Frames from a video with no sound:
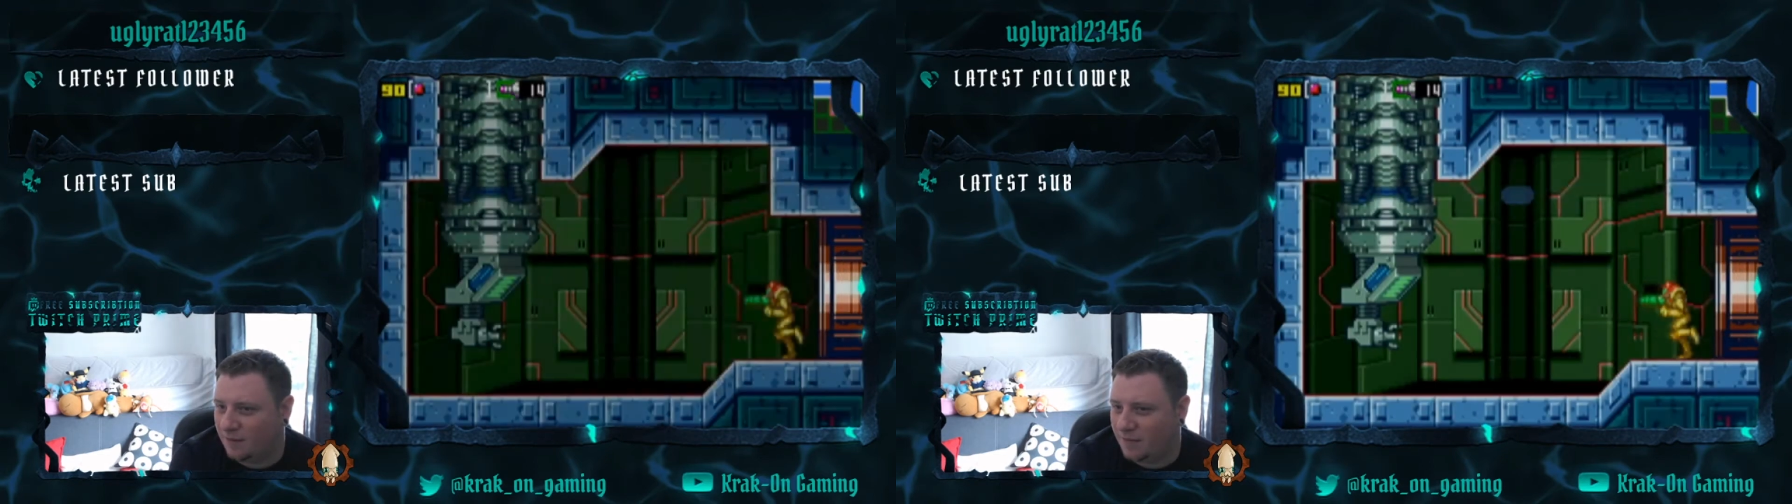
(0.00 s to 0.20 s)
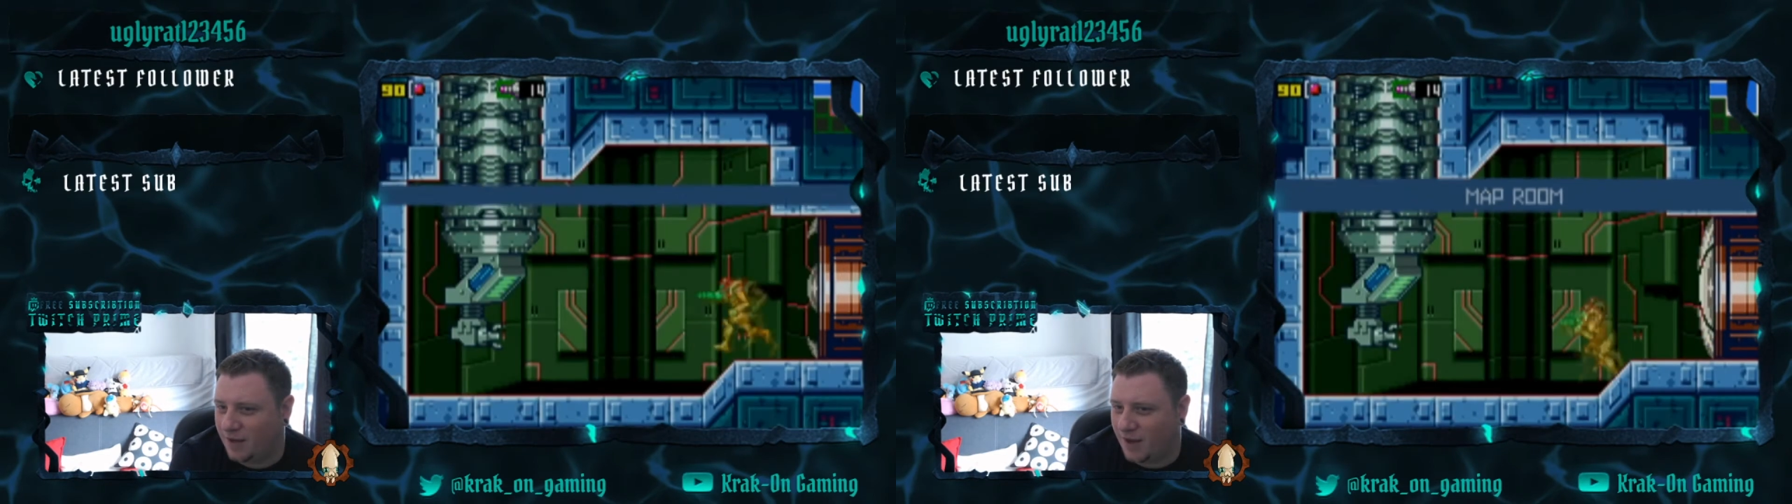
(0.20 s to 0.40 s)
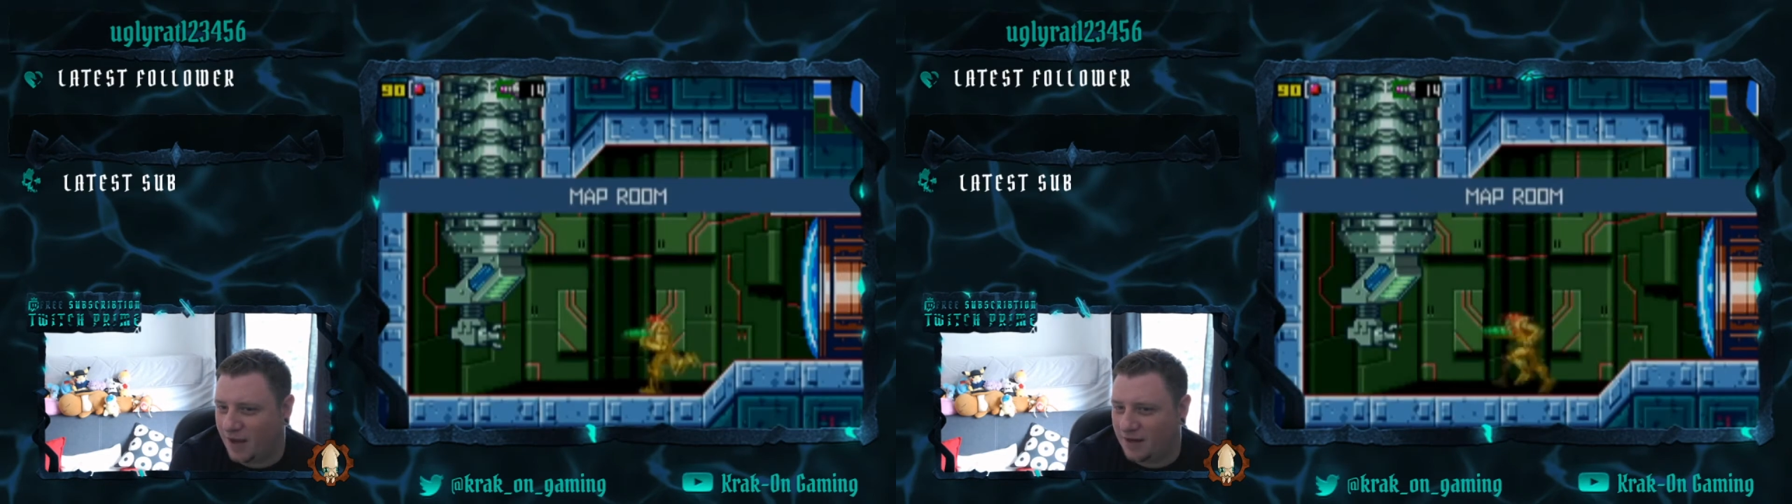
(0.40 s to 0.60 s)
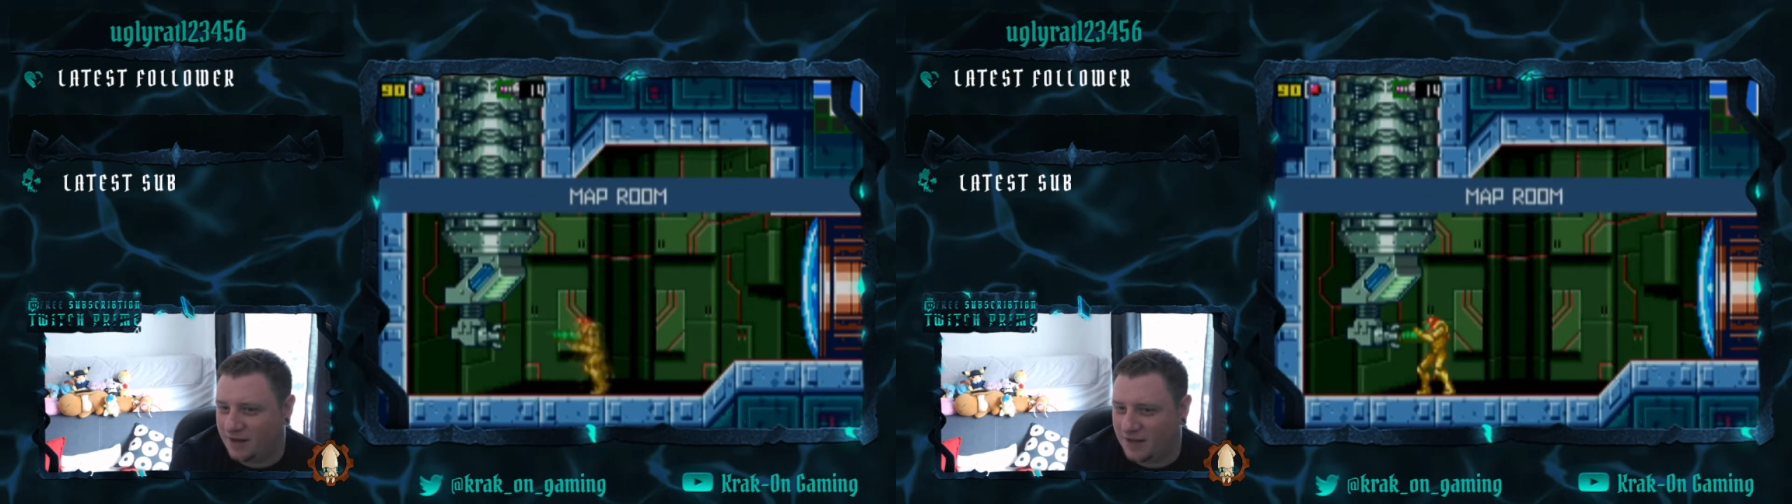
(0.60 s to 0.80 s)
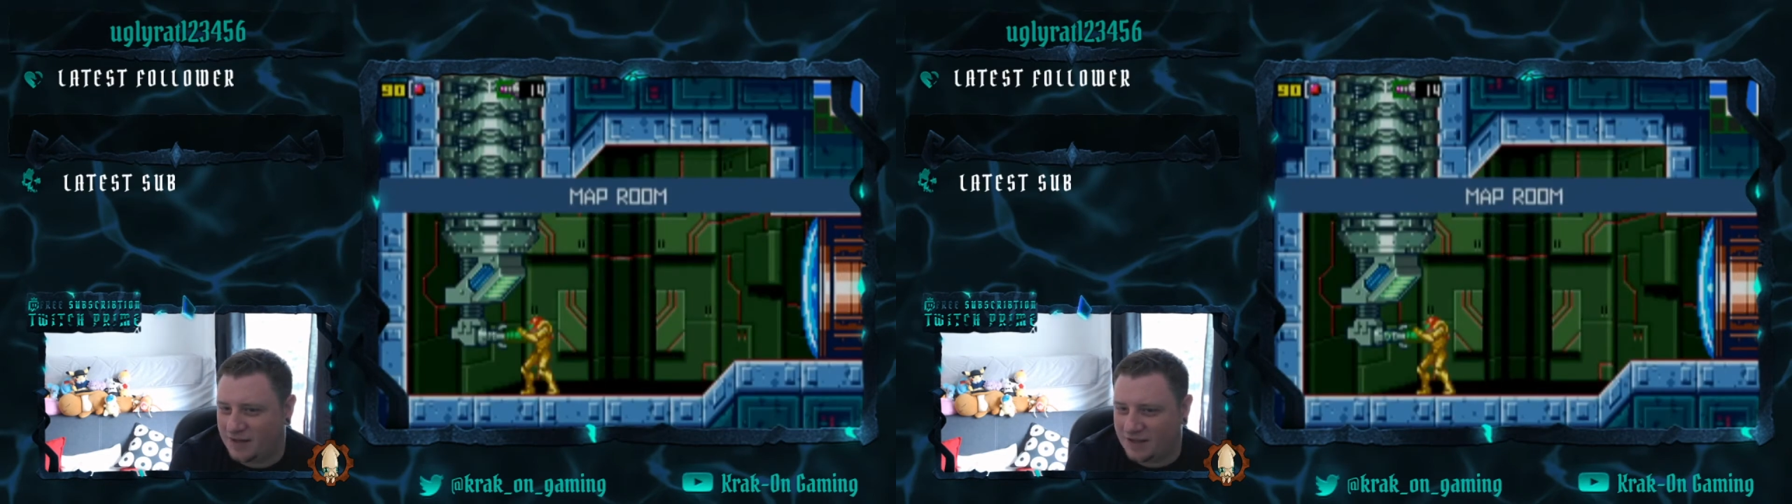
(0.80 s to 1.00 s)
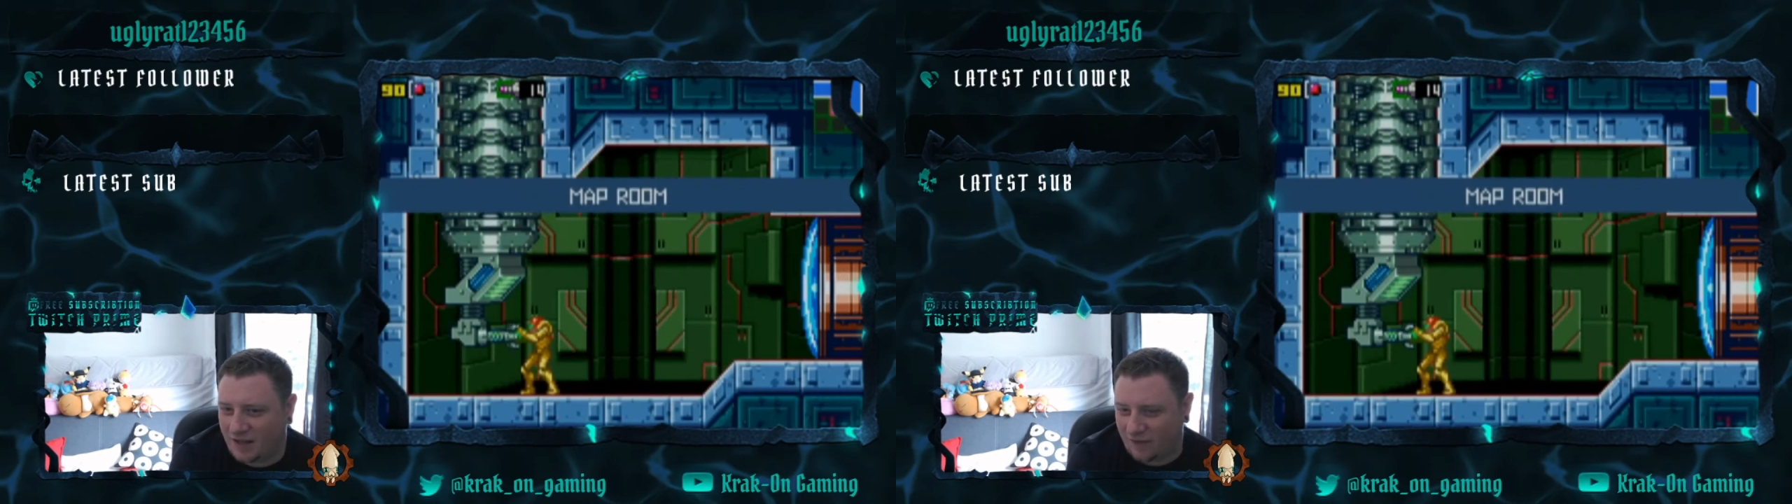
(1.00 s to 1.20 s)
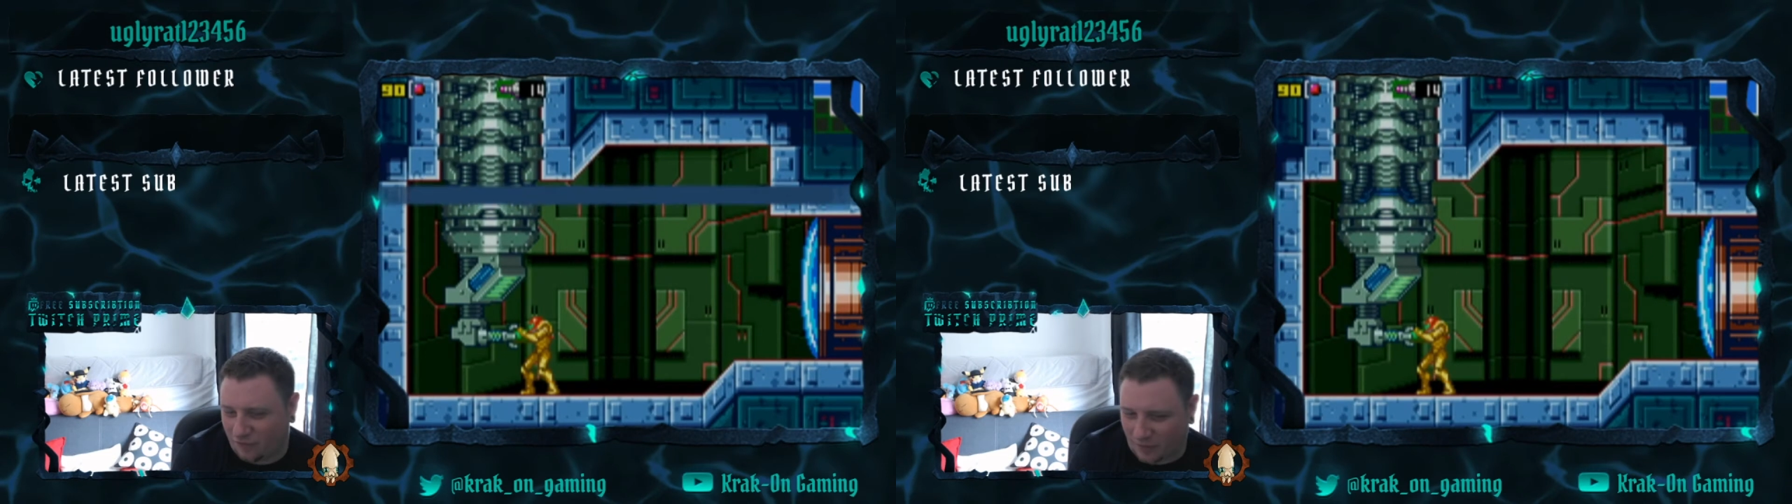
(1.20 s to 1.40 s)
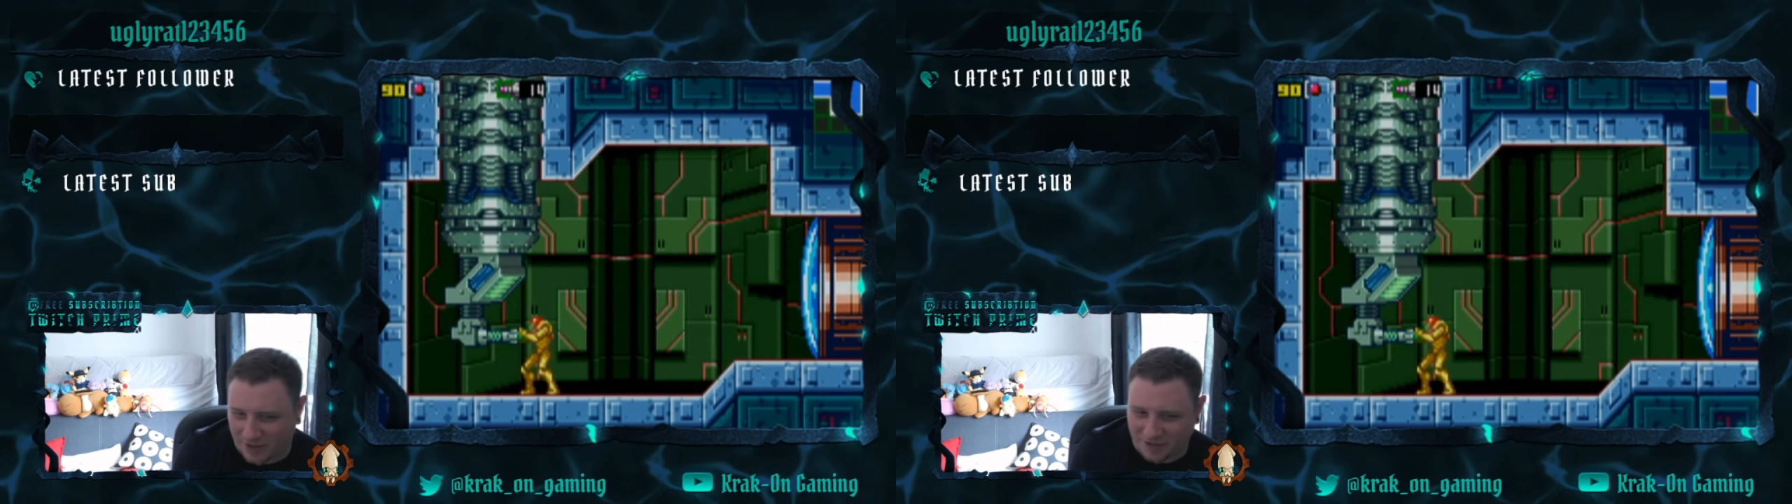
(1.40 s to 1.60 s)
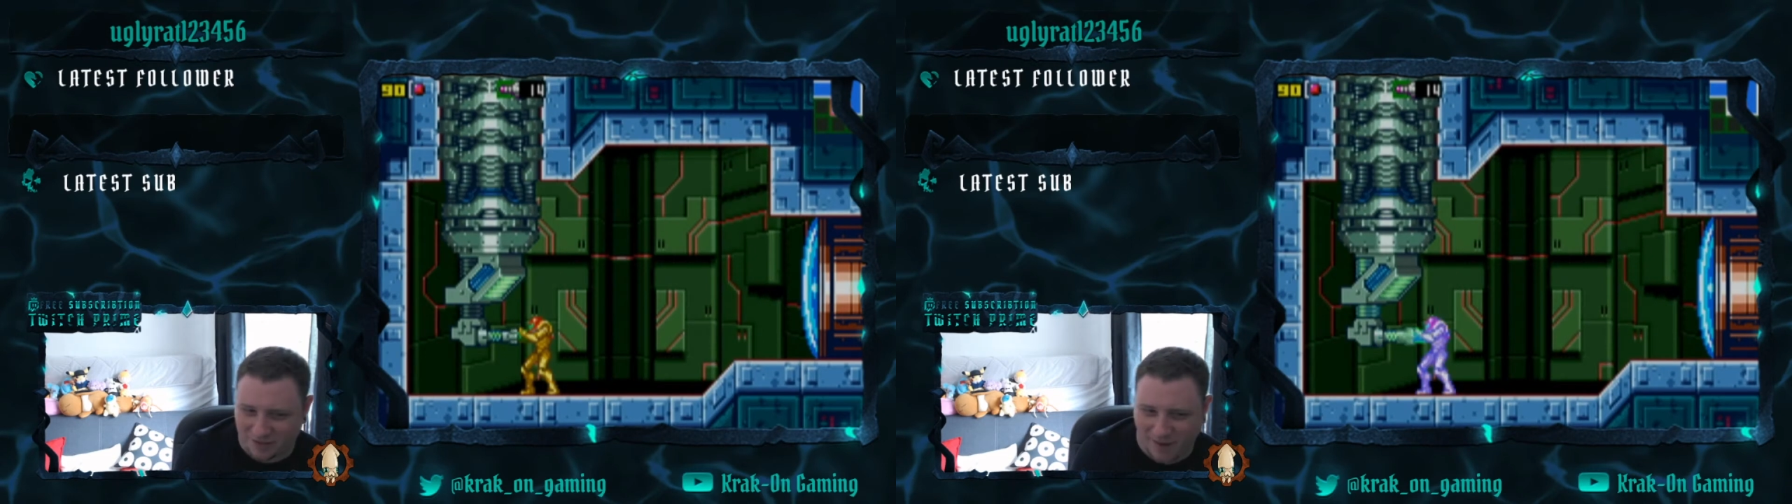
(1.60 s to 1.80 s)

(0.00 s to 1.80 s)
And these delightful places,